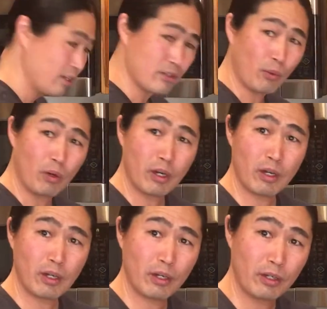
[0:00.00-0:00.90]
So
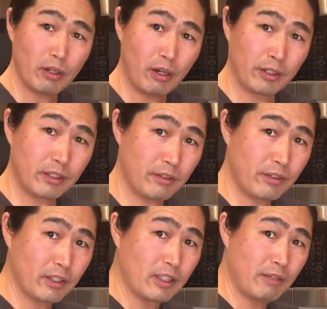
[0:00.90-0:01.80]
another
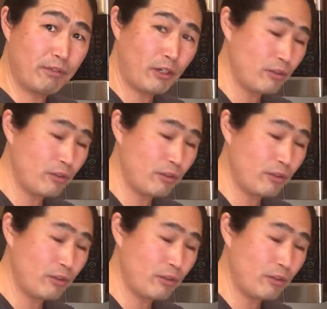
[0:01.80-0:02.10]
thing, if you're